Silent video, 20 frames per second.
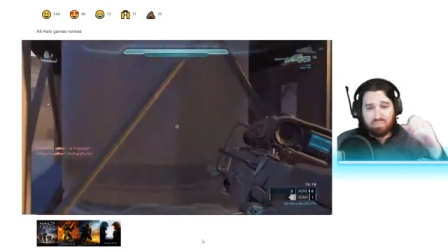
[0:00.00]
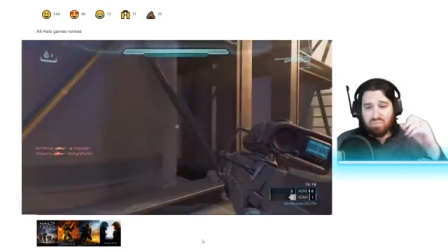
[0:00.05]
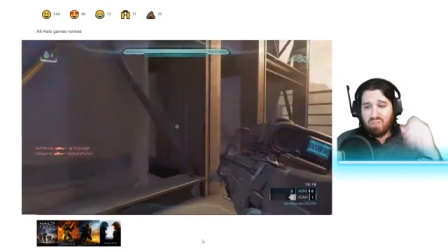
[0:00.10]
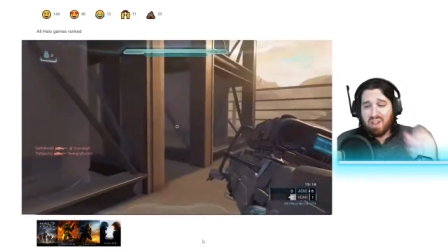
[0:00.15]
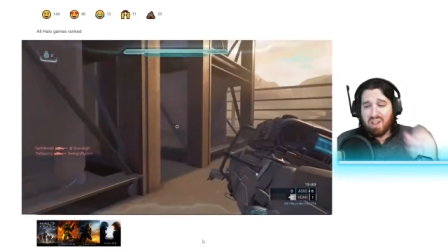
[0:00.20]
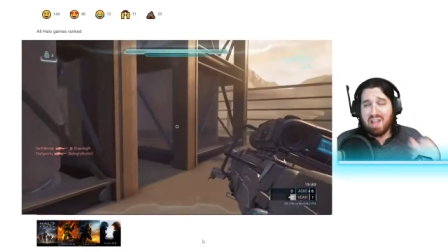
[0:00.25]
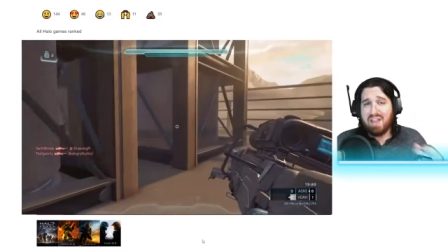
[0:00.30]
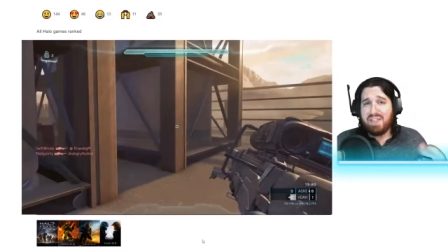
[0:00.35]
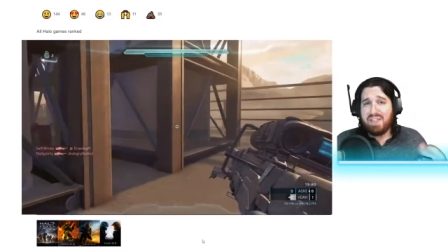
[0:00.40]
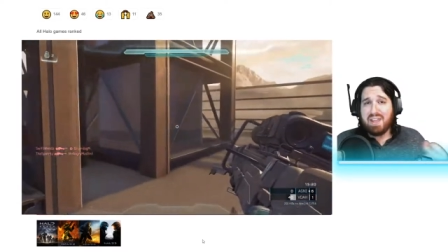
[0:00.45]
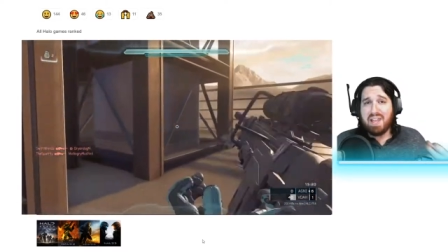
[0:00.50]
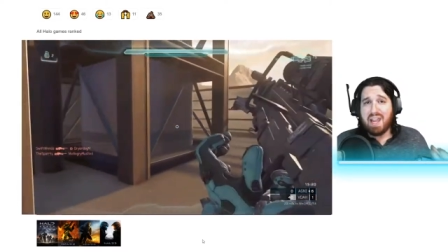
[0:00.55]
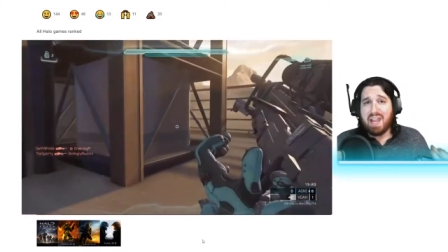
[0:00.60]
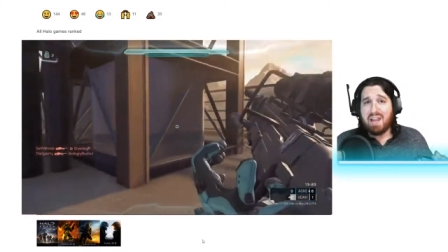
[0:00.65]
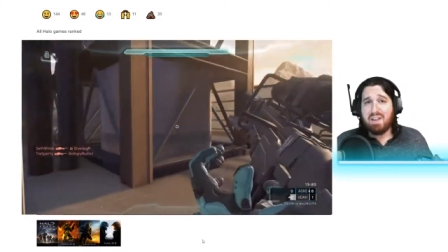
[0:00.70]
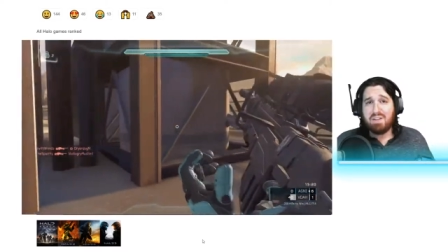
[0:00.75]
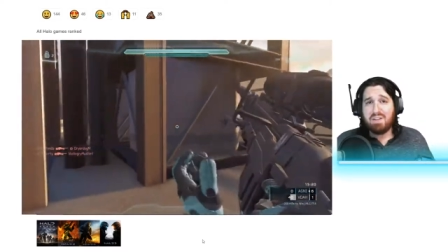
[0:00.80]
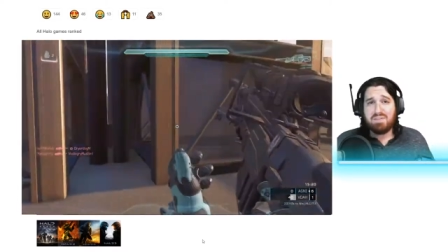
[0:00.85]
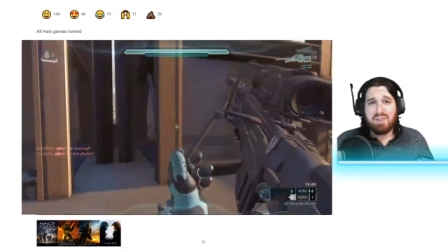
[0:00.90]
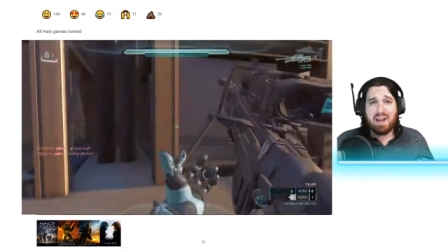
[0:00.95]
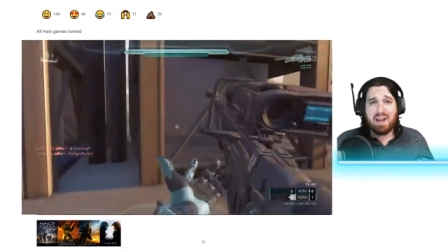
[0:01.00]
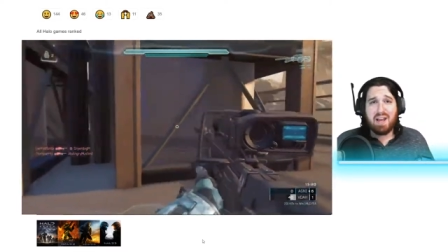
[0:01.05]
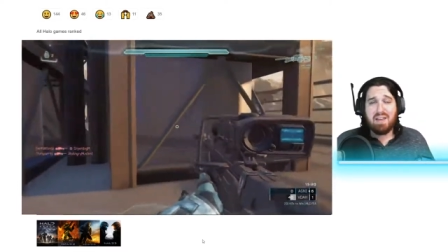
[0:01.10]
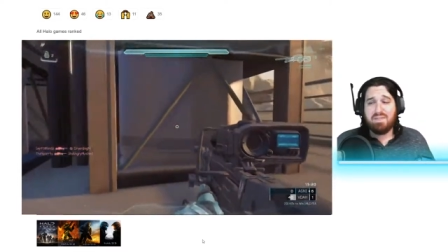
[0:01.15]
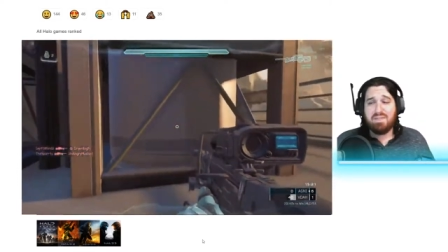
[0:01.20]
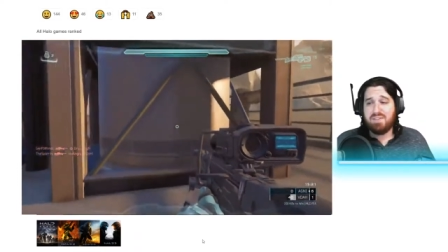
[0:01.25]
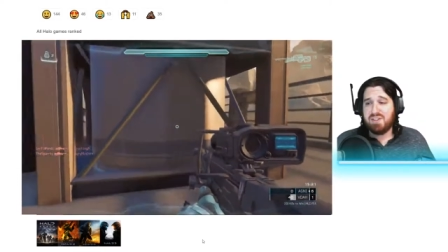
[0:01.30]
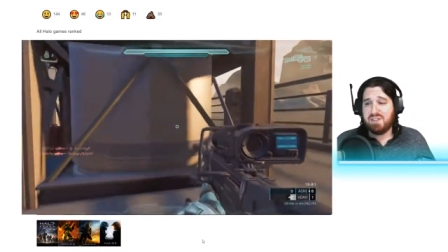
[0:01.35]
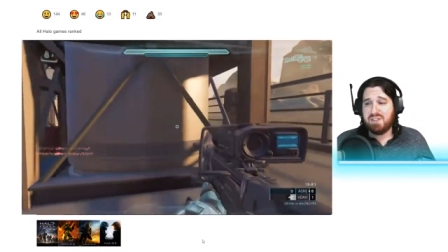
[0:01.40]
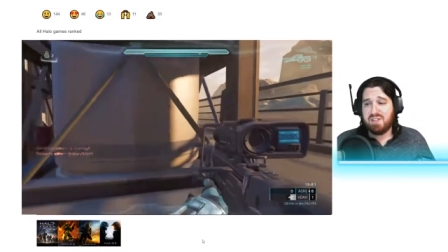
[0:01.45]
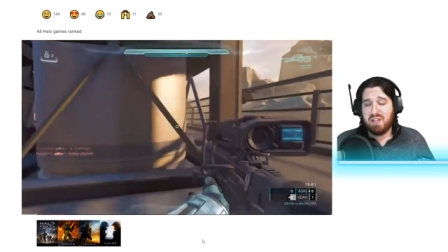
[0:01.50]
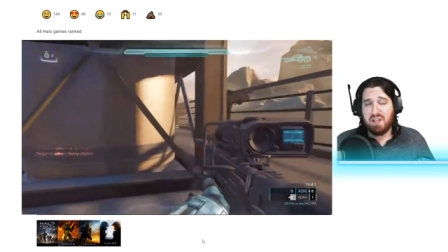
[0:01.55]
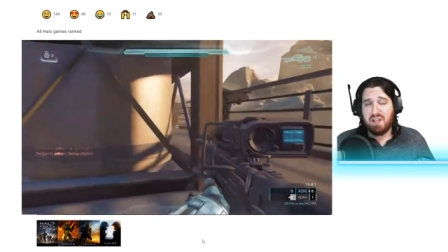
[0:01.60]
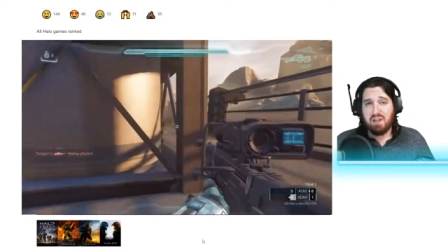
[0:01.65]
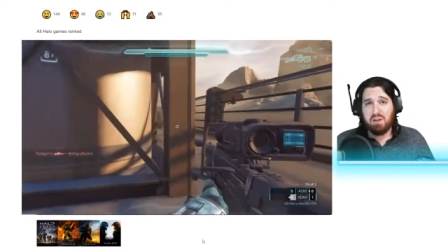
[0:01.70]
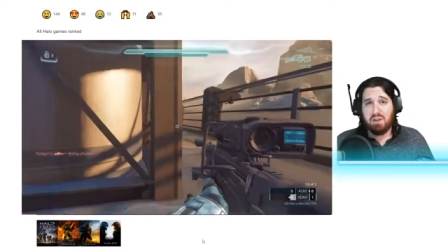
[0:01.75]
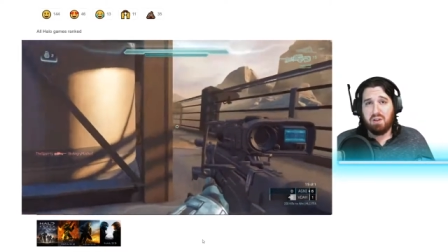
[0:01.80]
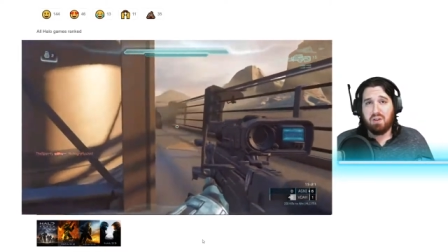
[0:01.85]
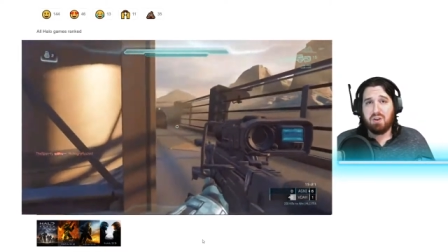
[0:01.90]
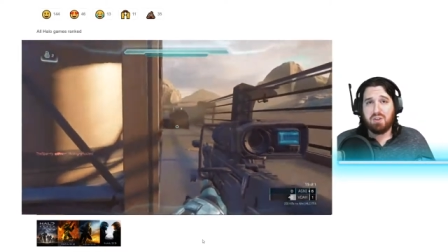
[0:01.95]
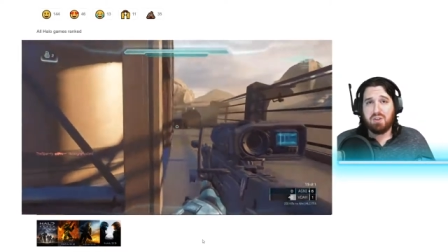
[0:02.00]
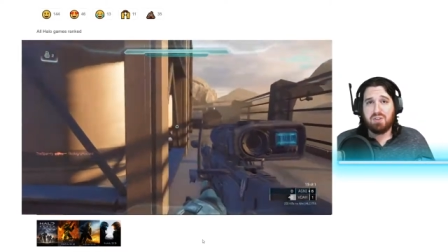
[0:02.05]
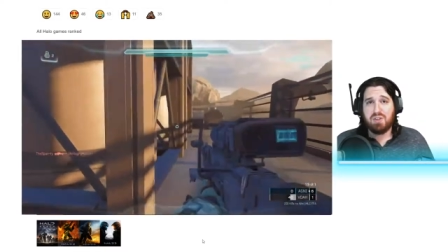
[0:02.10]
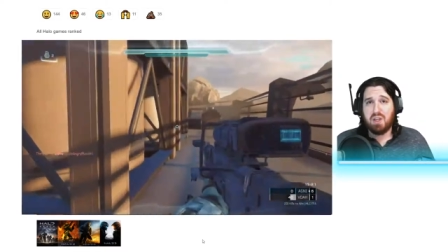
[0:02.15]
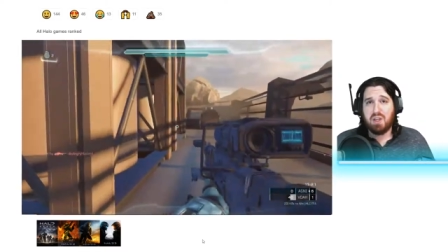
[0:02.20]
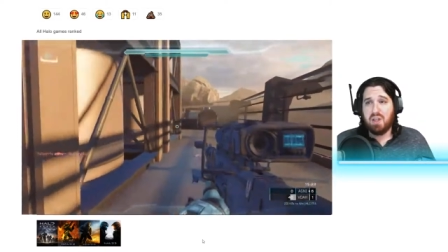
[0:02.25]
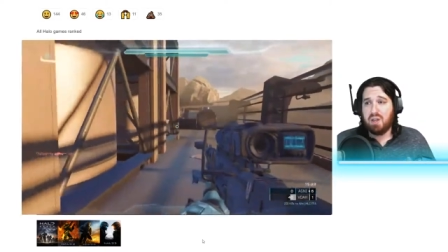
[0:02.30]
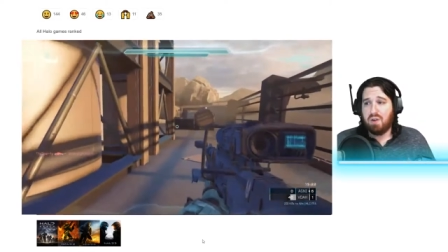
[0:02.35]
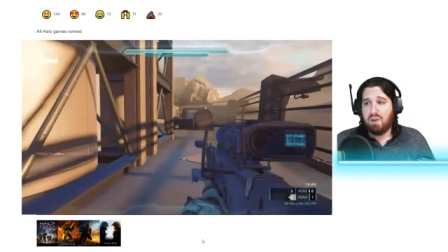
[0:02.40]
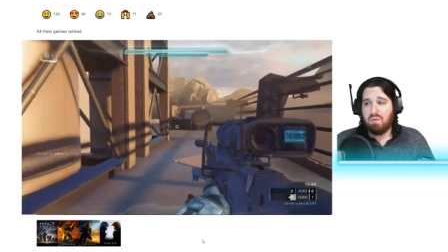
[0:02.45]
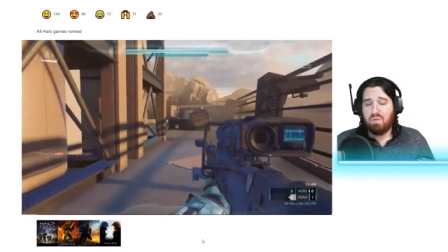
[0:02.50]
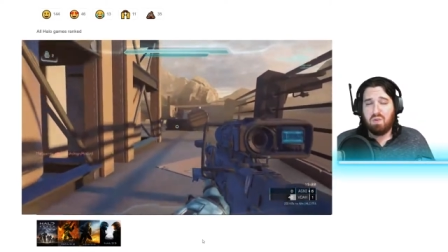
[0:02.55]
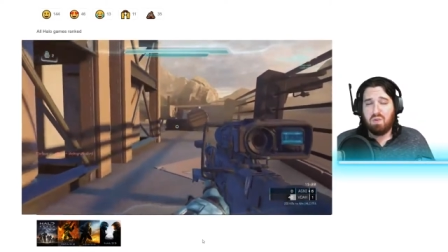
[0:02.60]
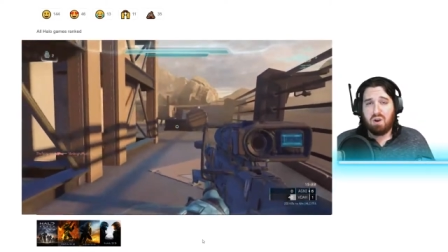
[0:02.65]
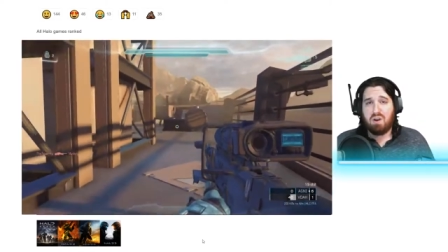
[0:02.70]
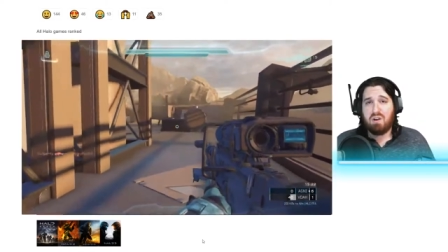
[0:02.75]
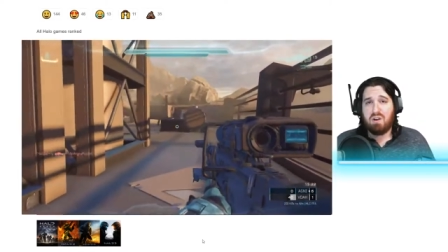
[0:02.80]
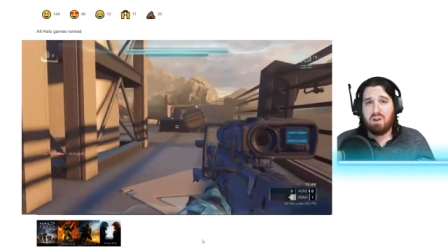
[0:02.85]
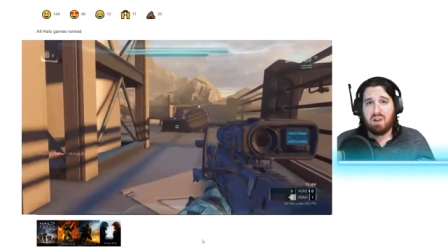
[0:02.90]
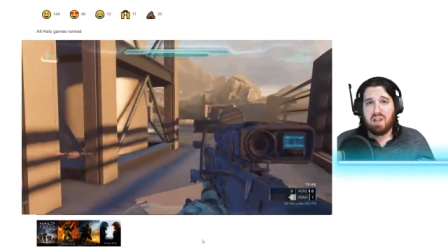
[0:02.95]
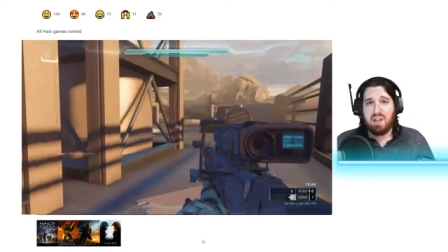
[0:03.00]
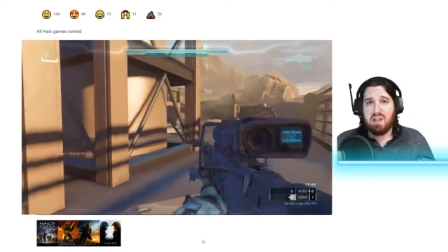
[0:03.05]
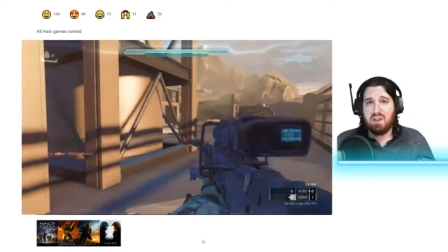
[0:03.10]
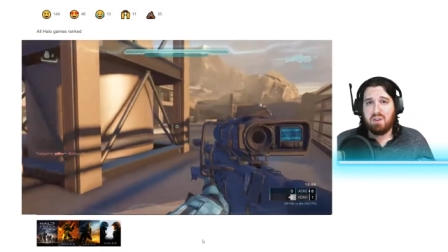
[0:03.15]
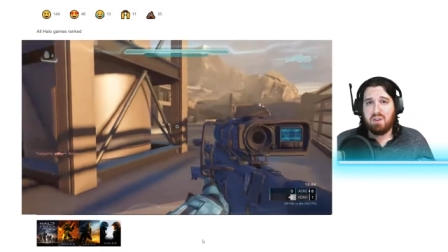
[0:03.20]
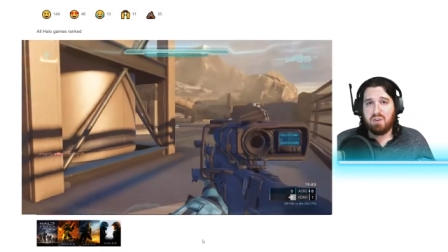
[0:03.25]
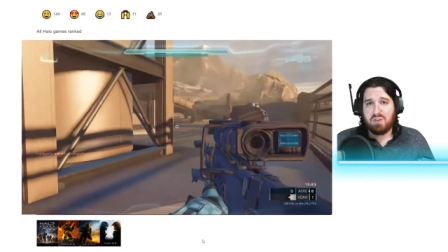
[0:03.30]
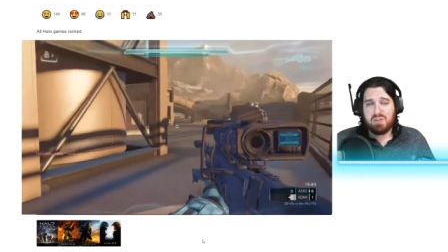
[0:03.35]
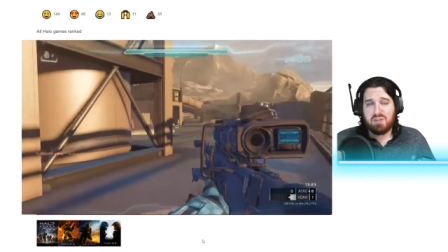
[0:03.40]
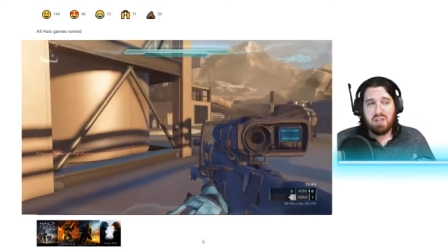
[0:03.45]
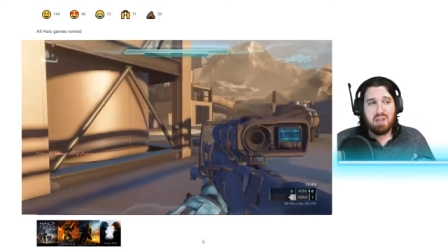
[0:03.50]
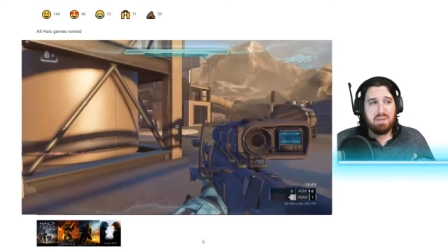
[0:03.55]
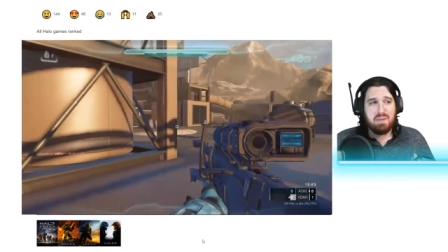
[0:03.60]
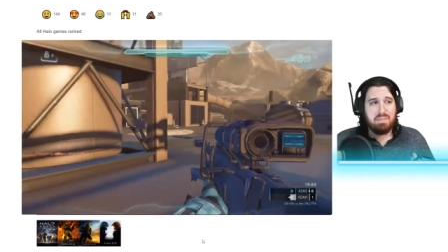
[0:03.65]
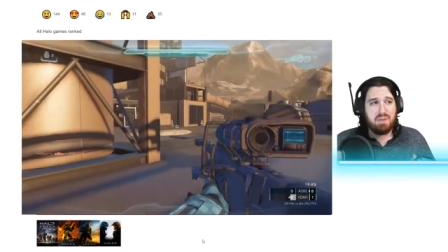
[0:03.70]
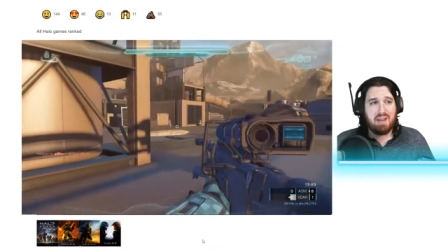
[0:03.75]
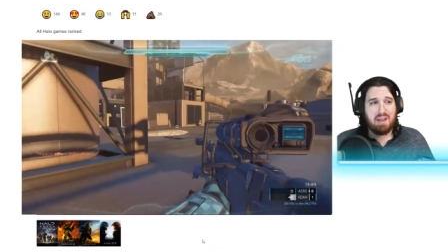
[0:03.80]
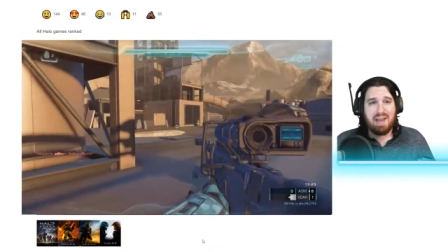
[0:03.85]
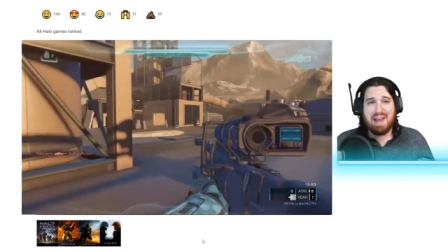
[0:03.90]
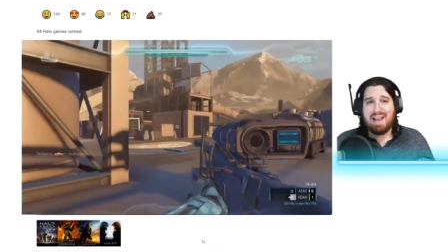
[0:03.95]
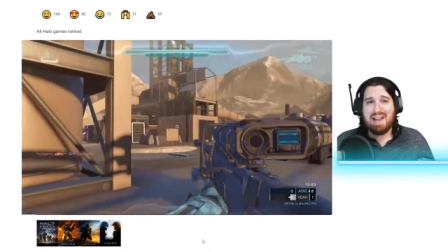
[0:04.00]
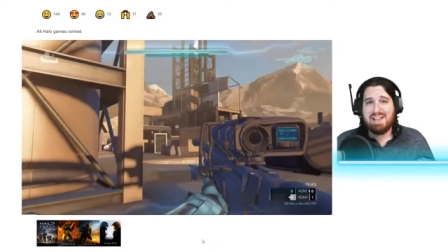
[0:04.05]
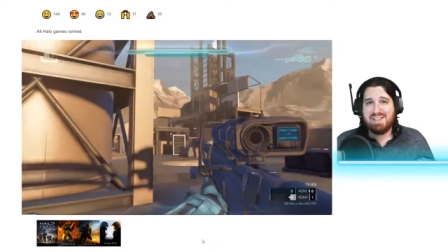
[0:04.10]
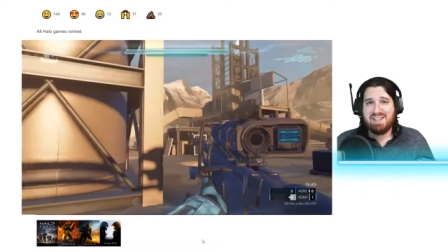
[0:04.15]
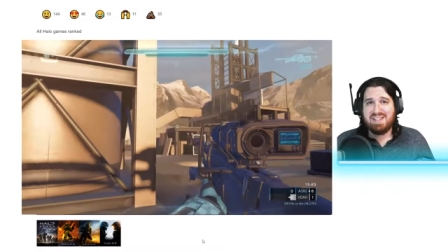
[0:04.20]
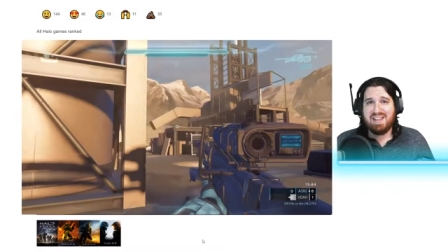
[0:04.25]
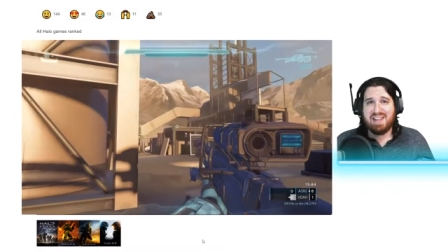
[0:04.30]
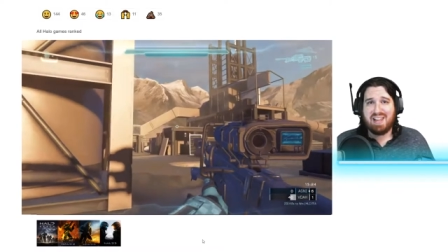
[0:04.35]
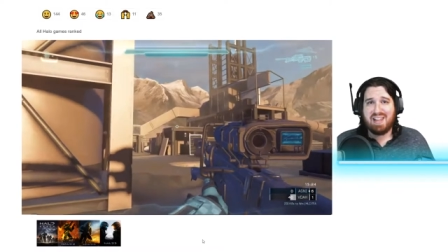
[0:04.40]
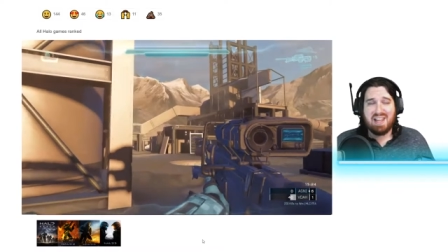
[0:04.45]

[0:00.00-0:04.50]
I think Halo 5 just looks wrong. It looks plastic.